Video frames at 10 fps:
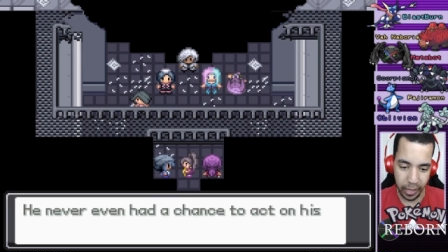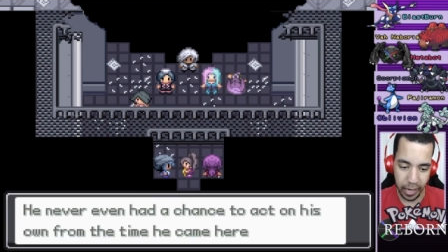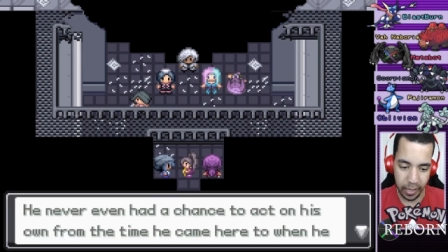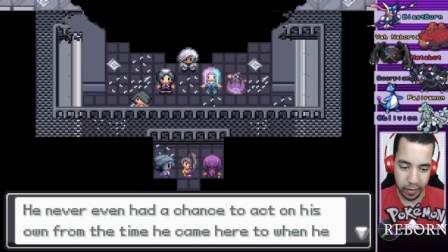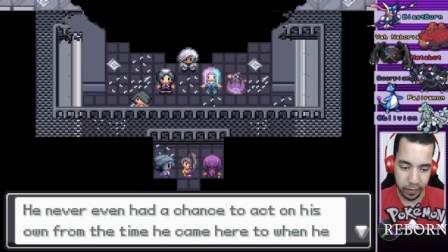
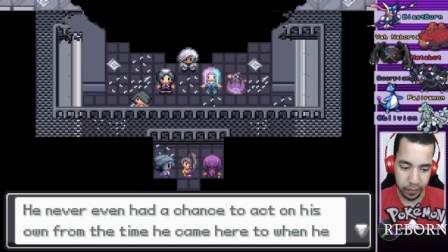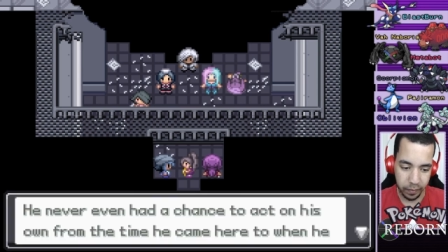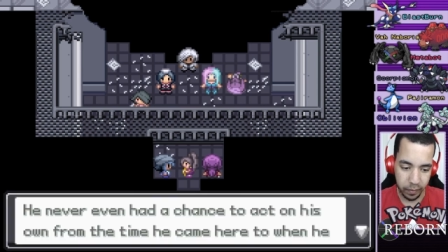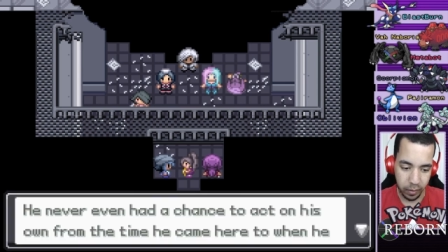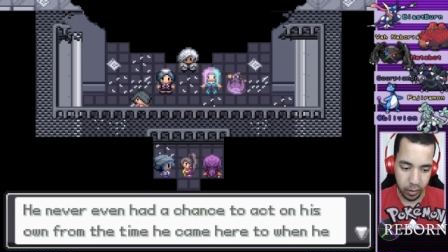Cain.
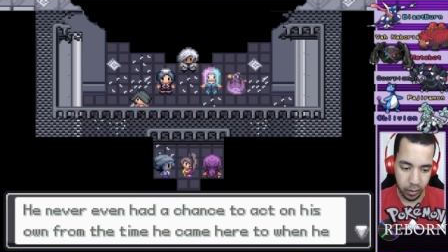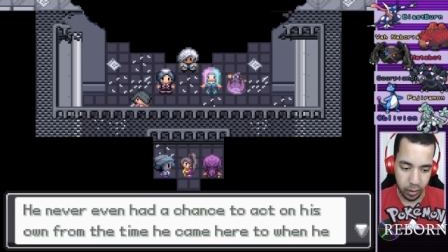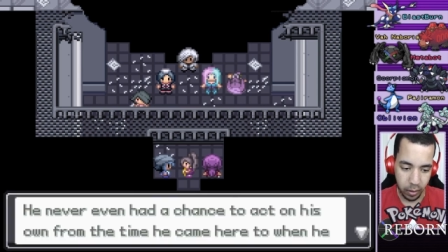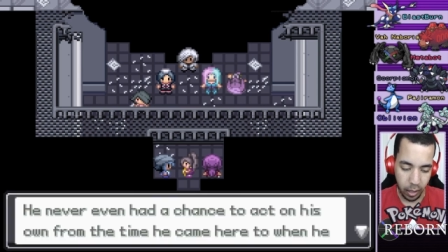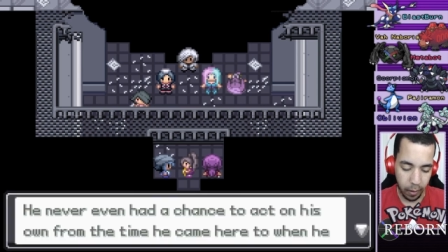
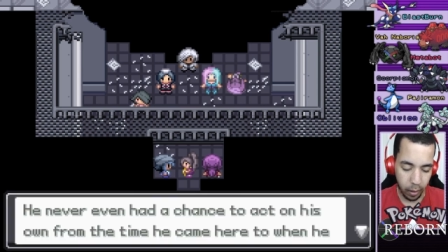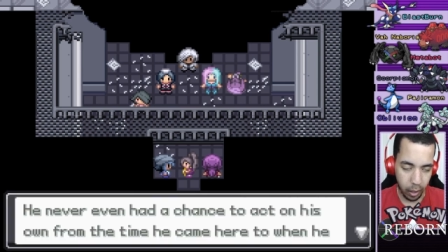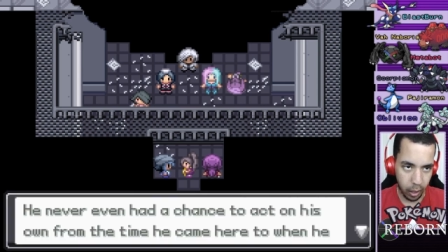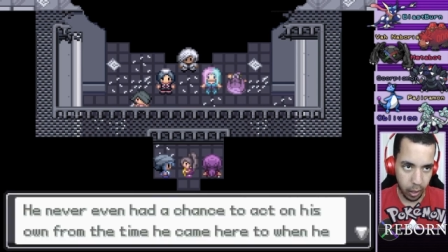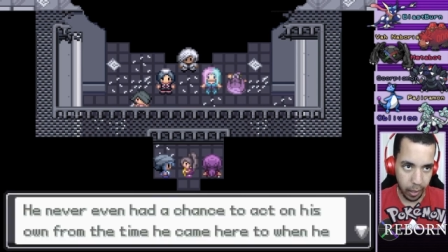
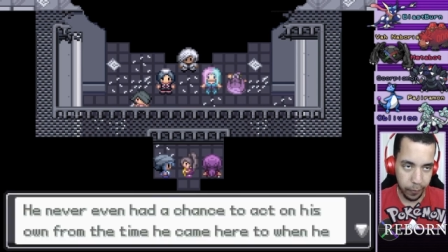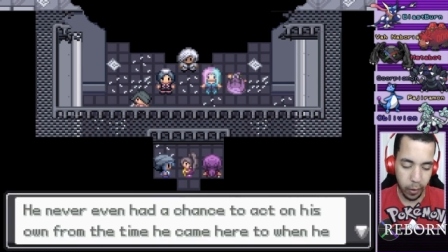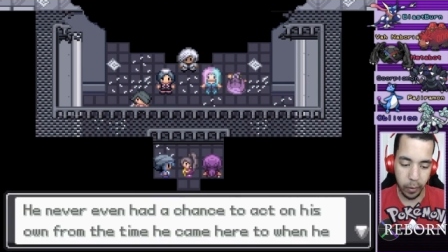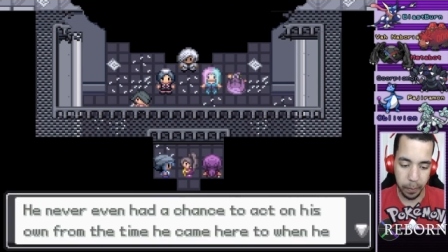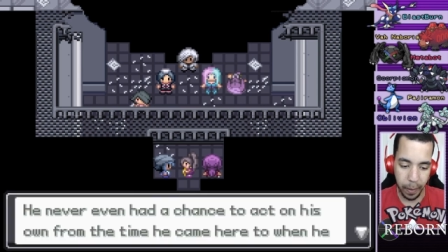Uh, I
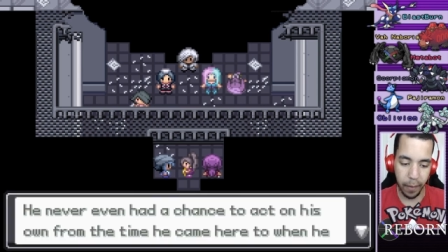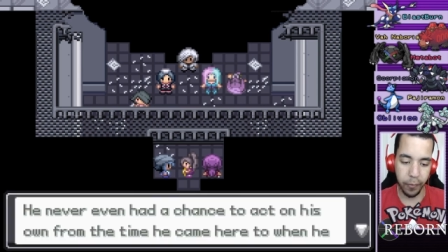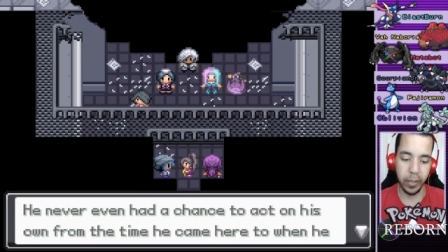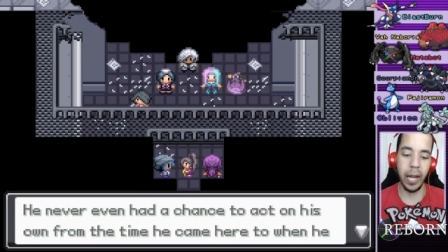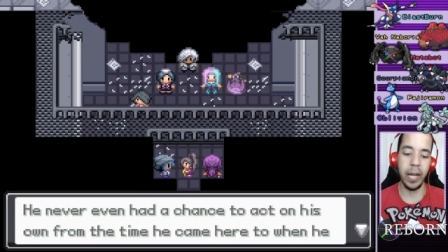feel really bad
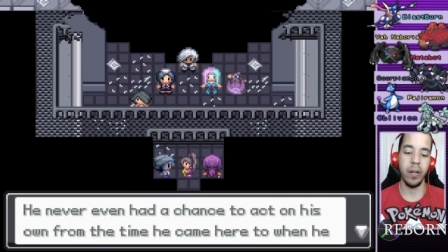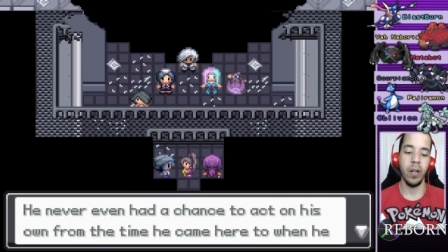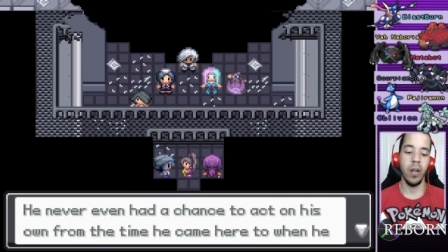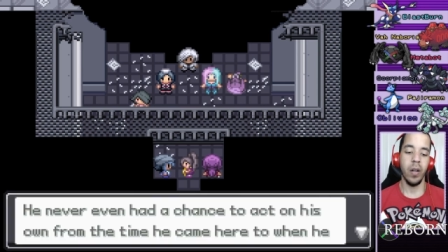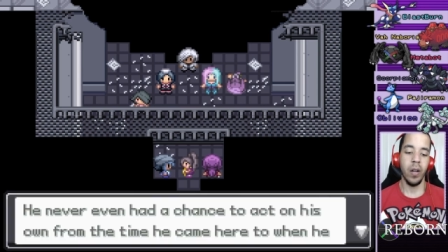for Cain.
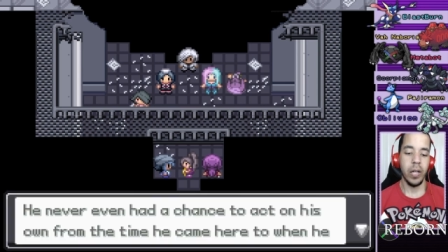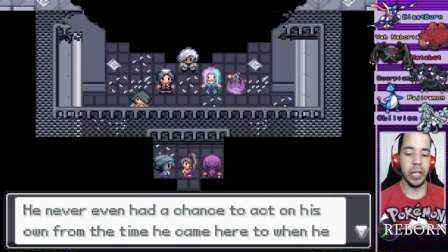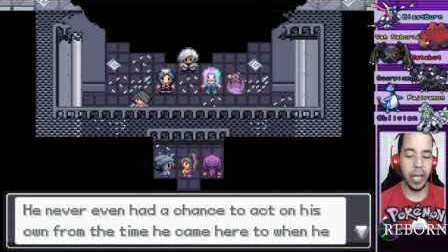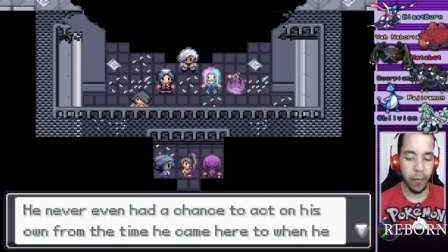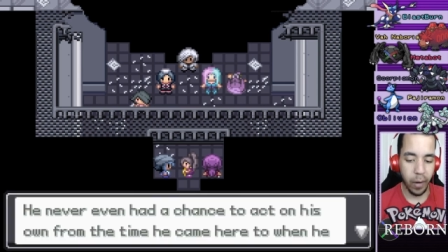
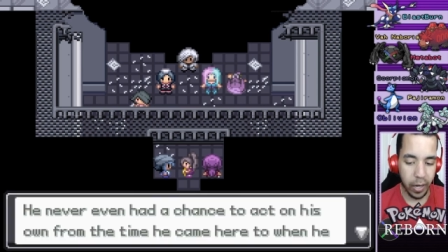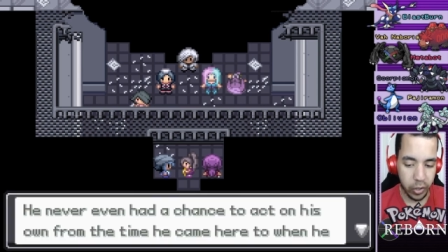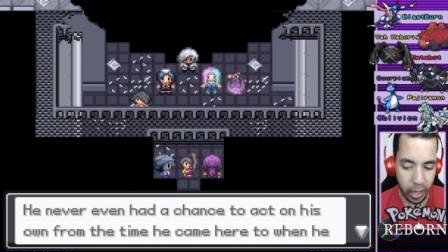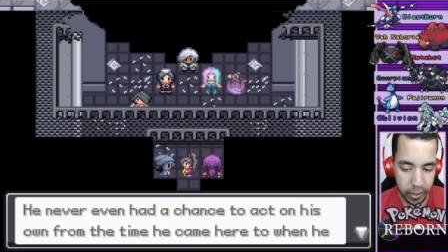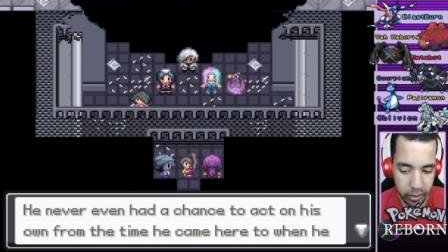He never had a
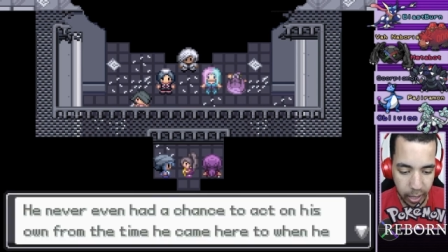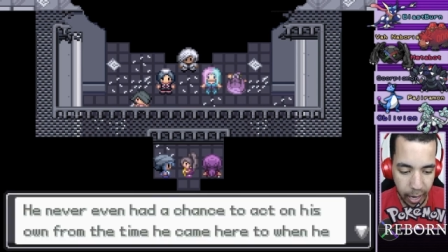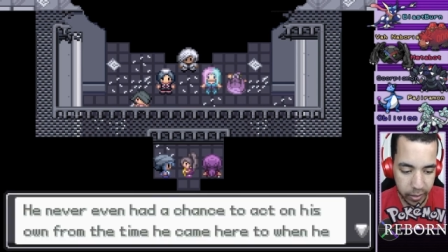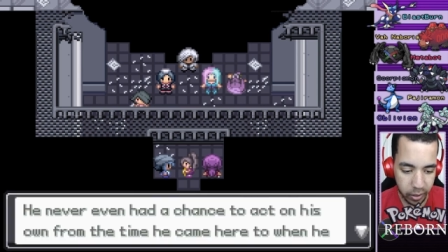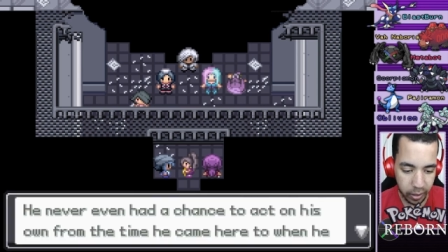chance to
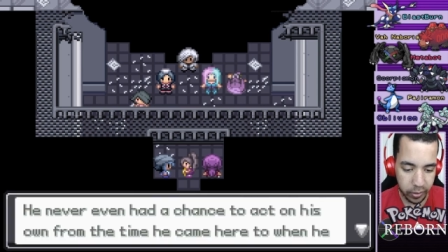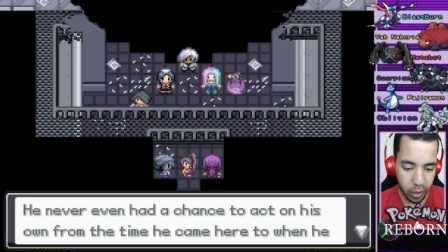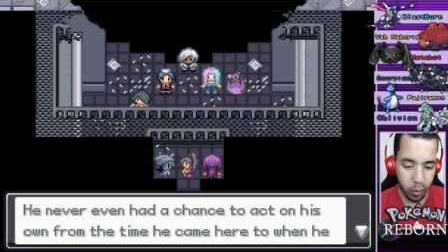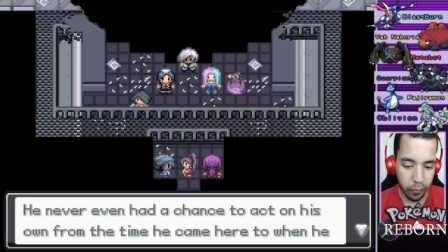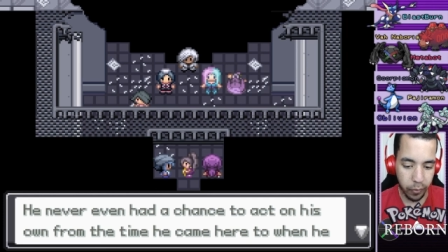act on his
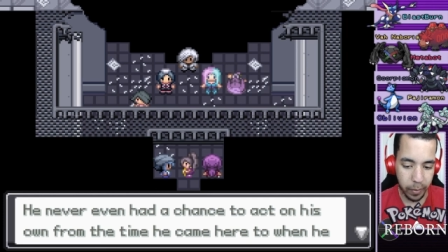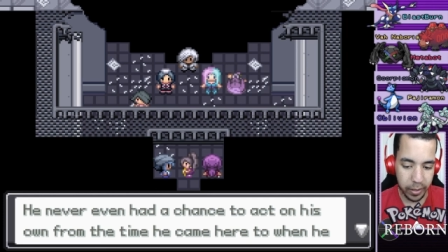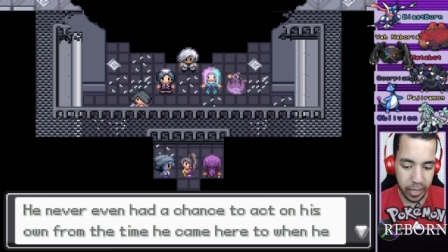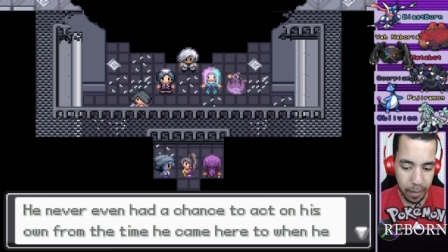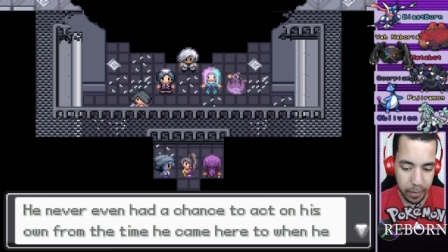own from the
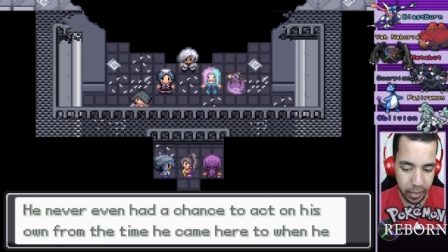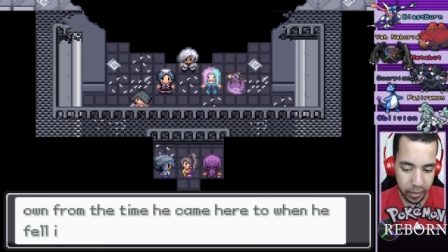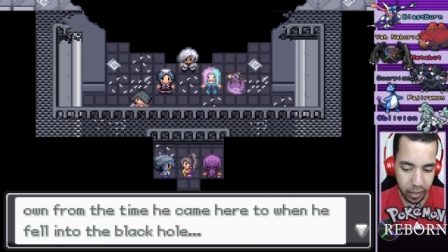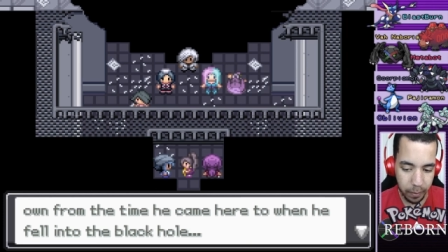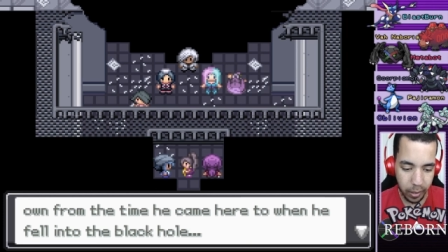time he
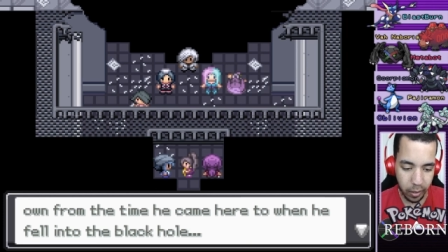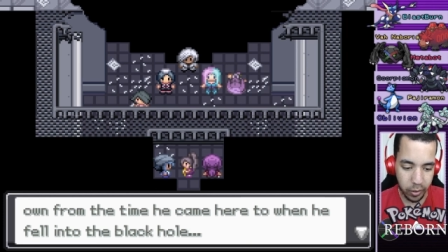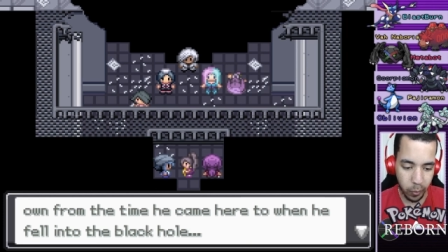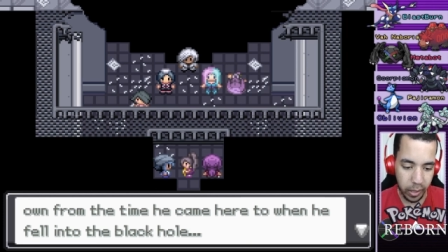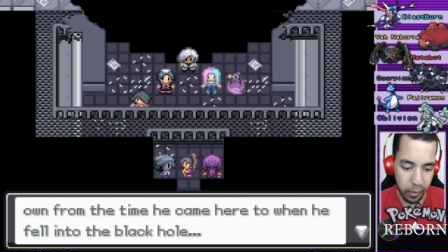had come here
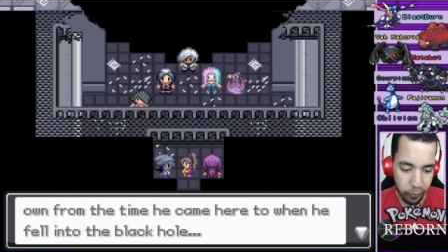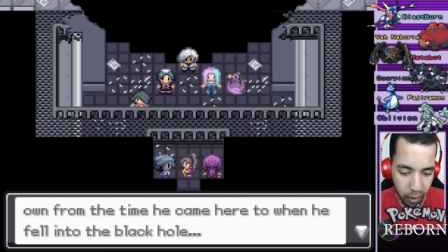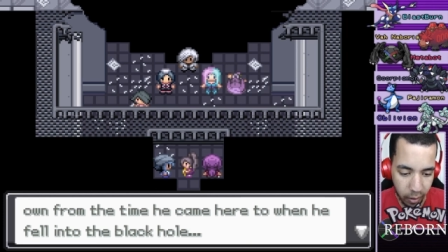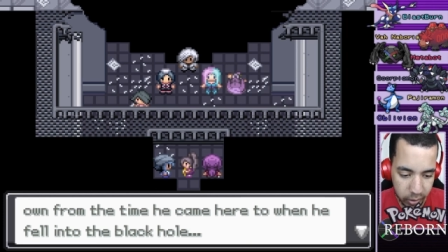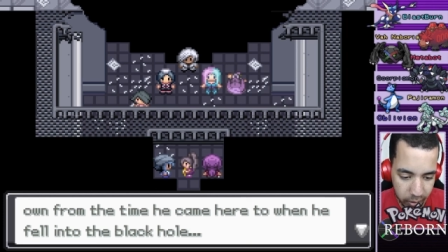to when he
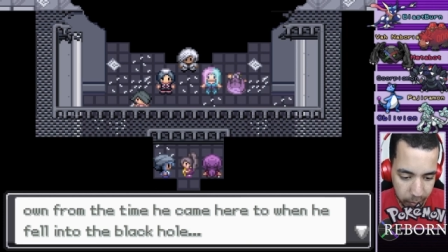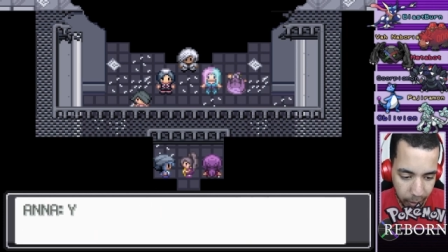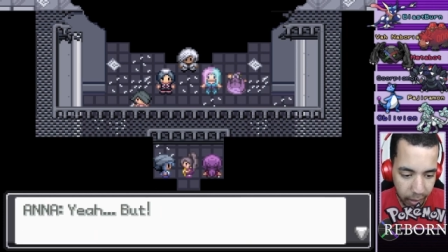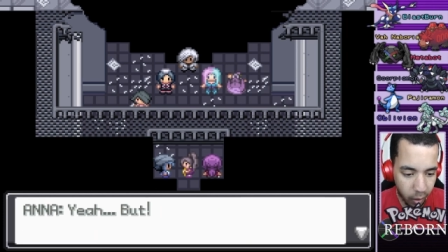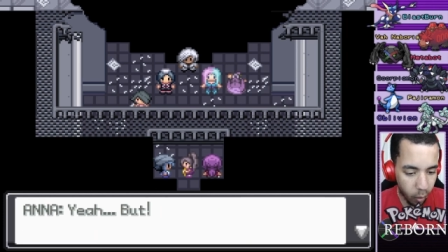fell into the
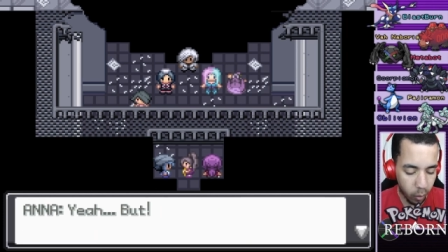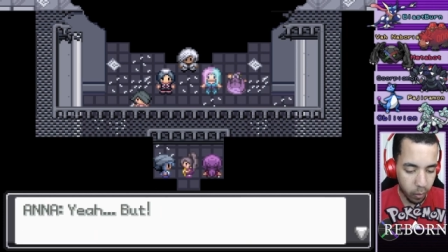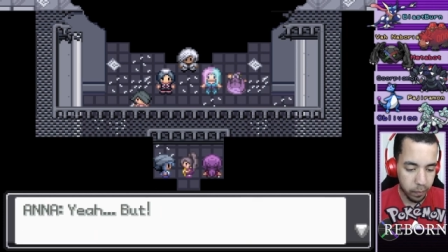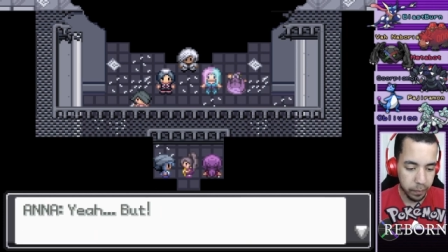black hole.